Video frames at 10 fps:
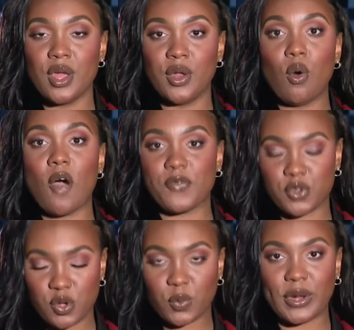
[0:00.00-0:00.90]
No
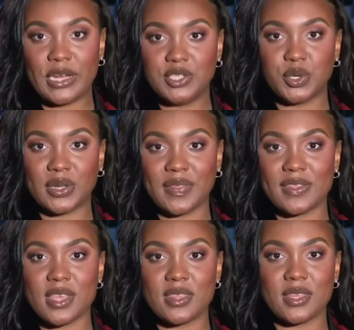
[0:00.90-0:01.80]
officers were injured in
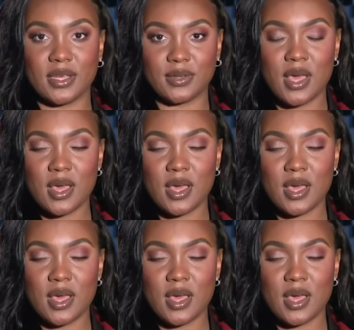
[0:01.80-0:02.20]
this incident.